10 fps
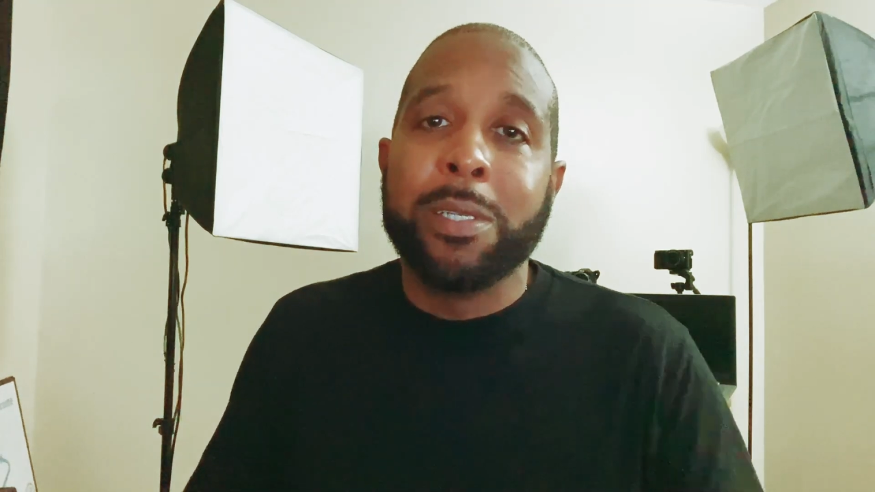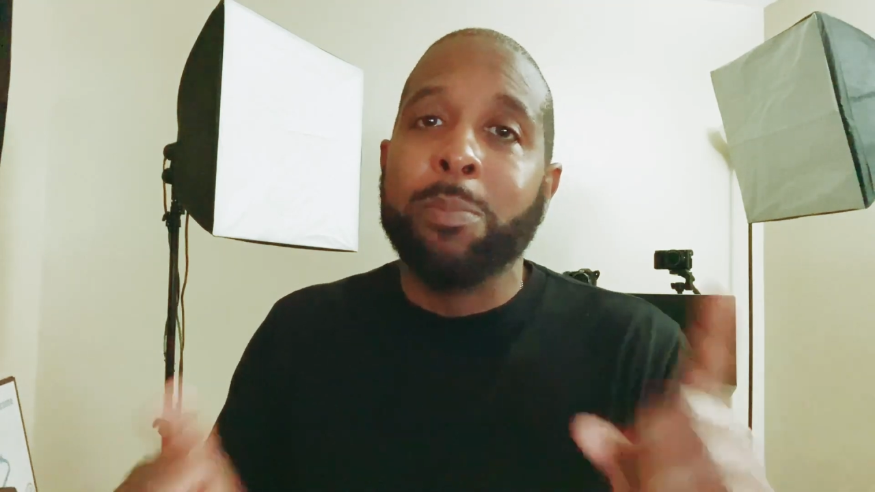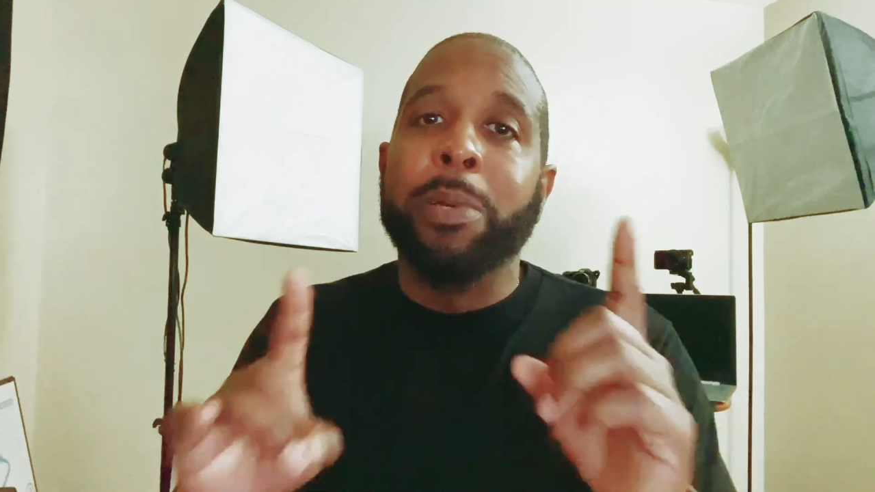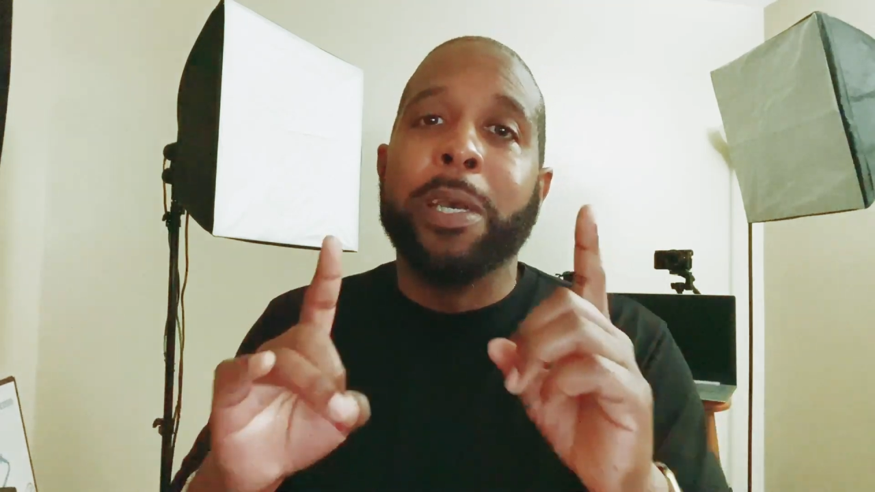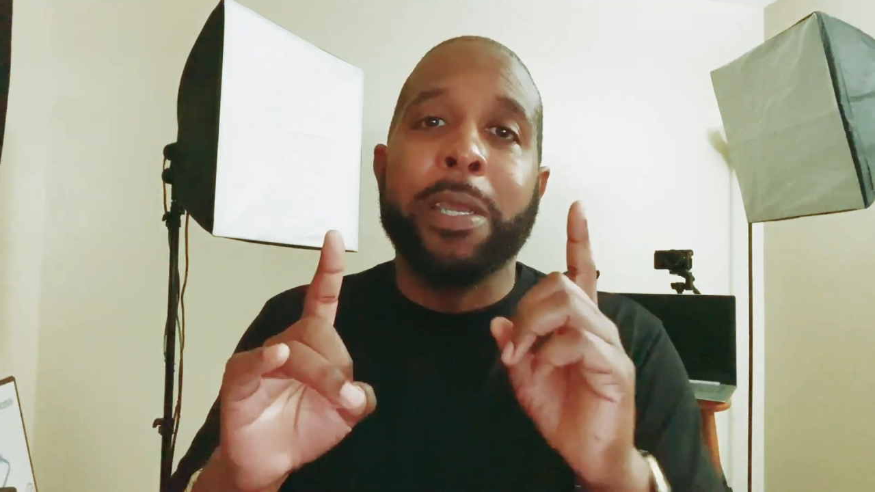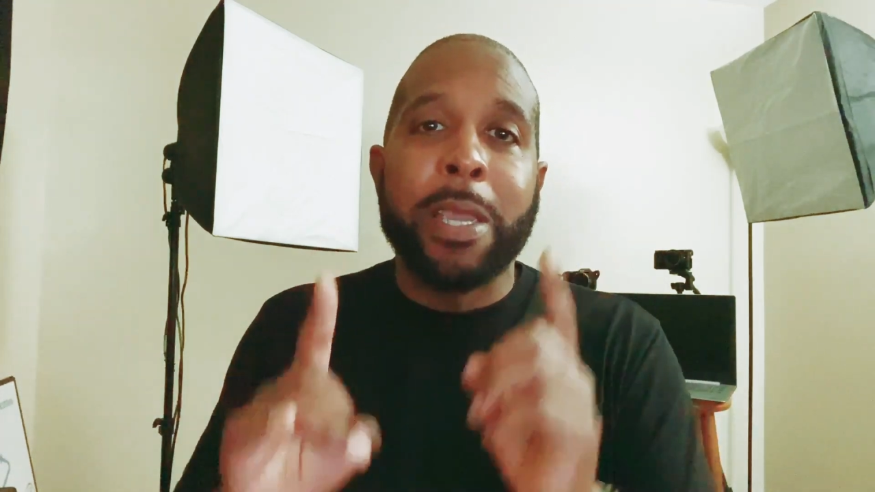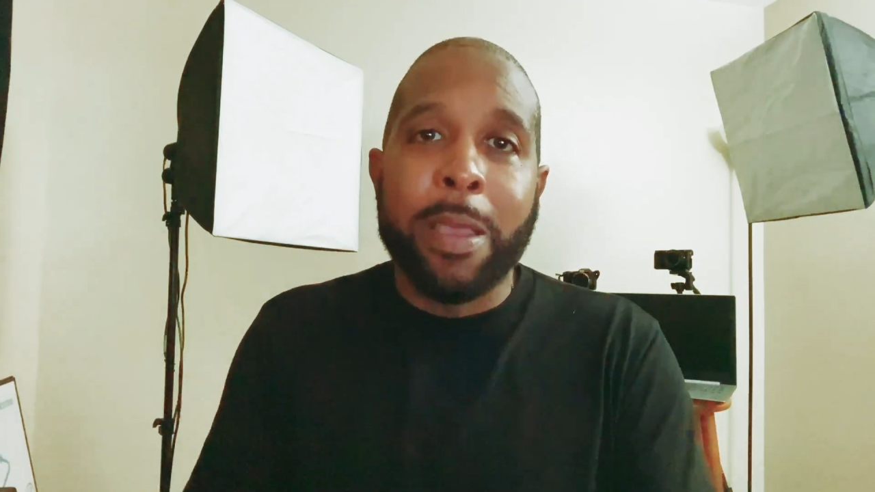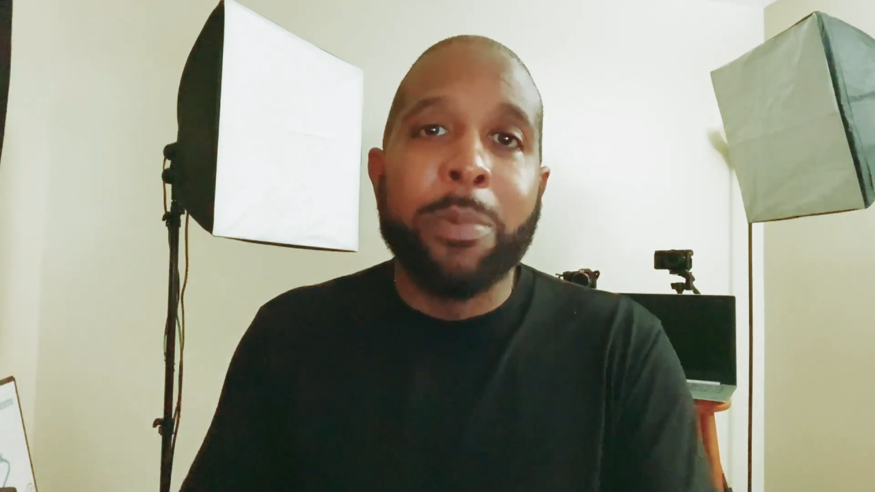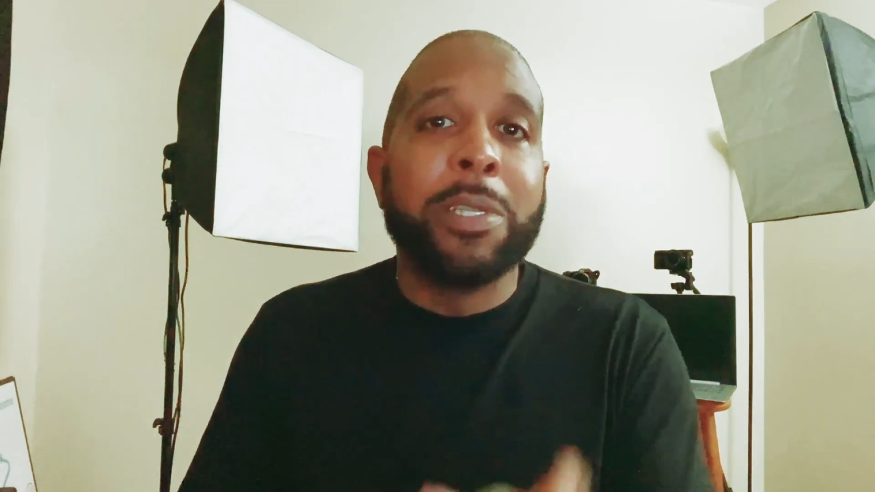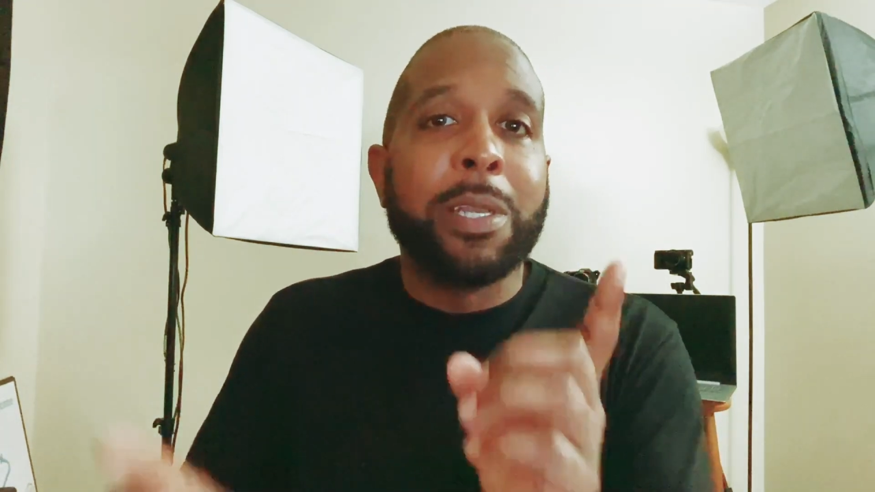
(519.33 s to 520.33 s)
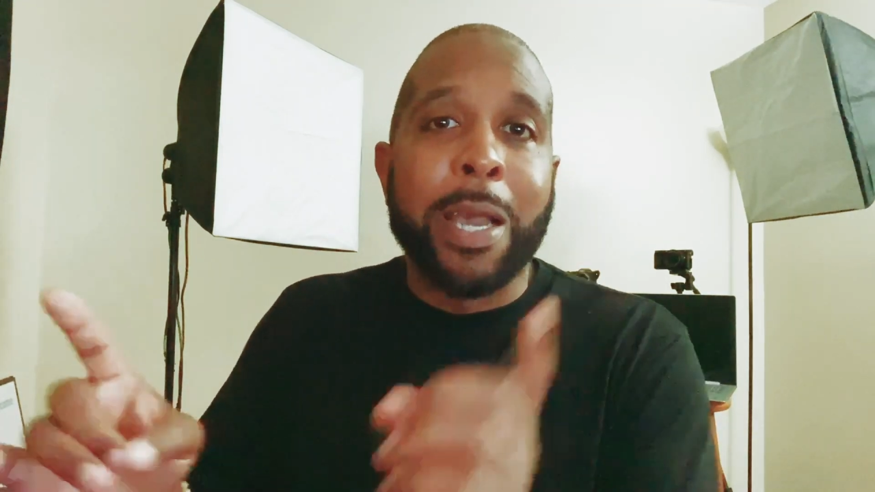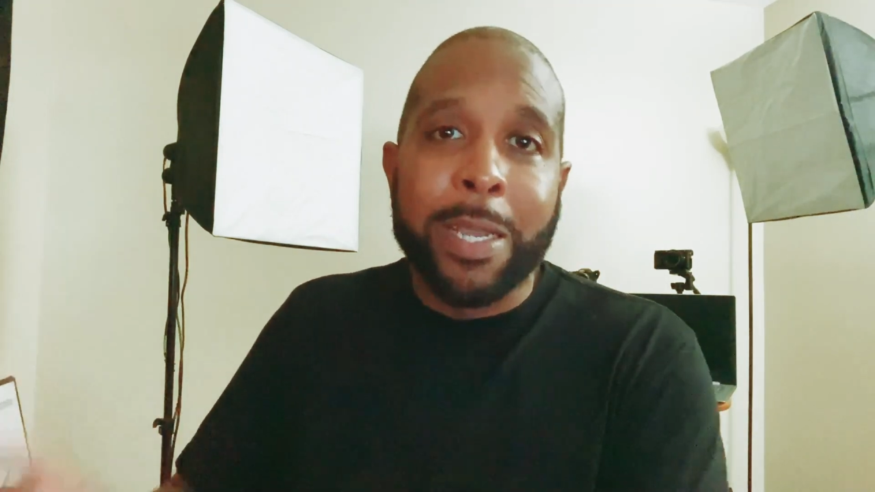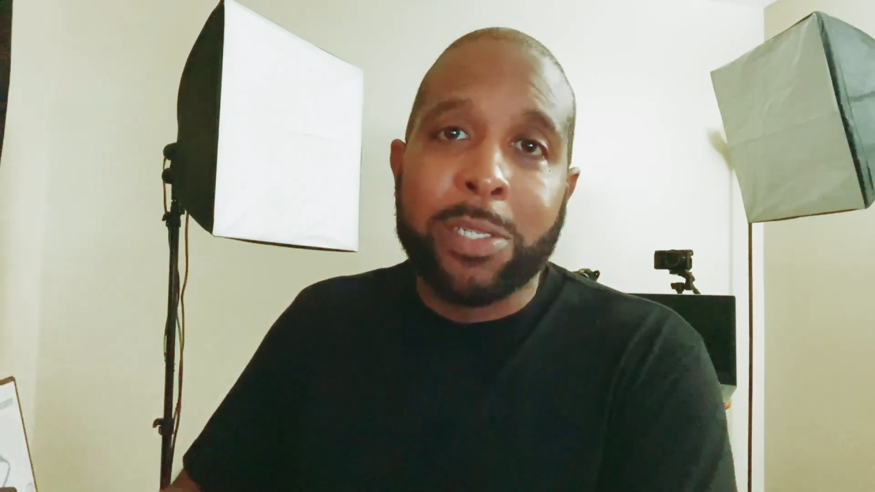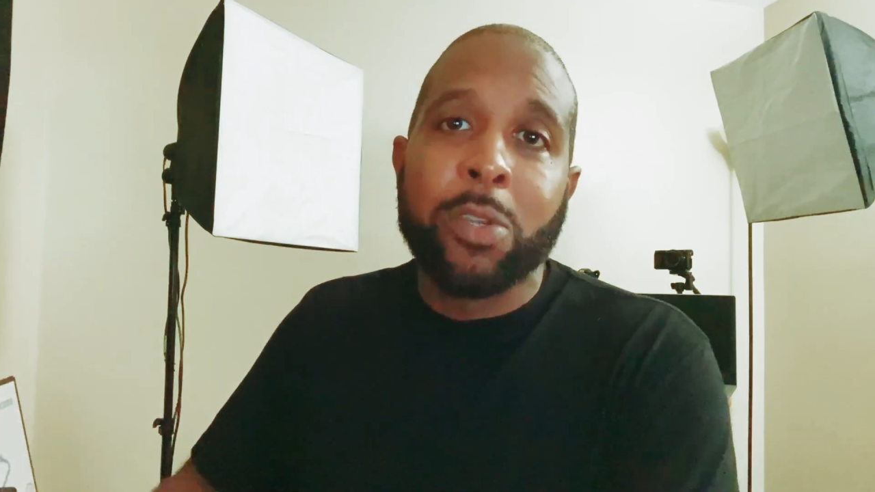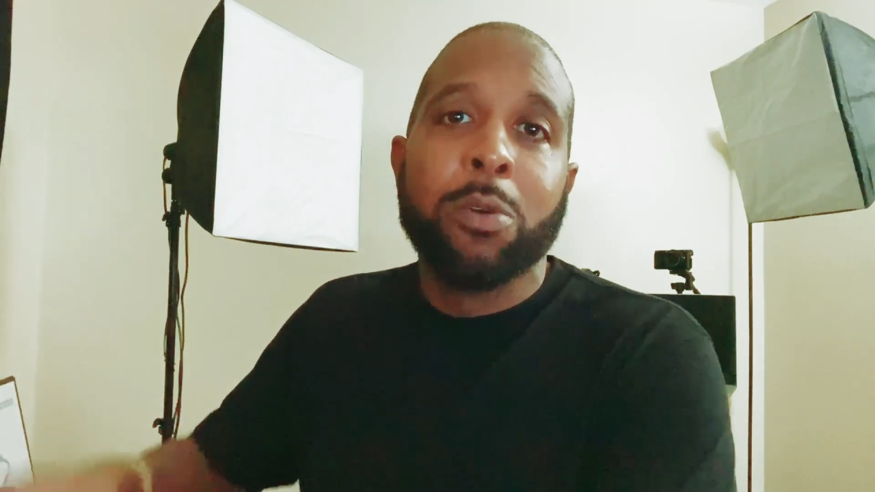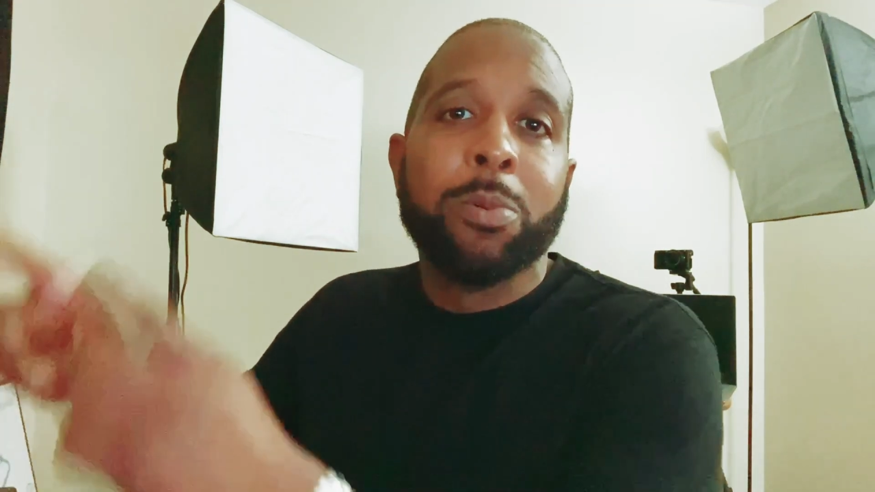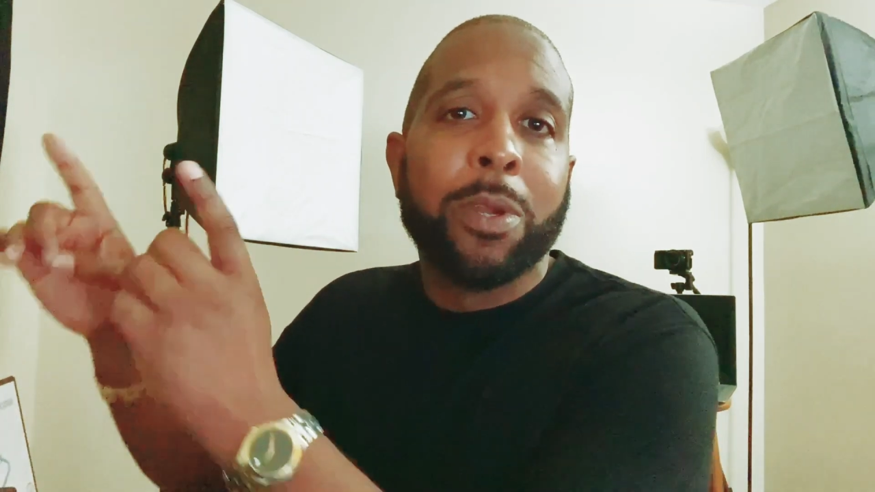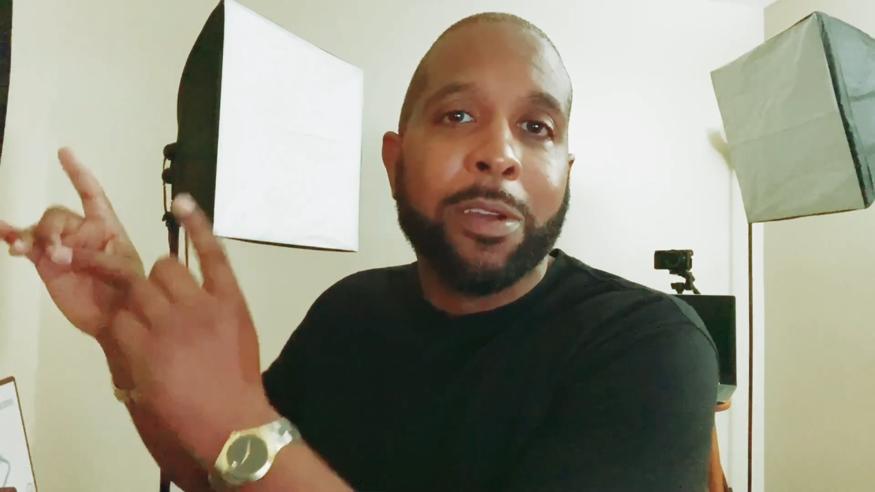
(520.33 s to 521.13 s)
but it happened in October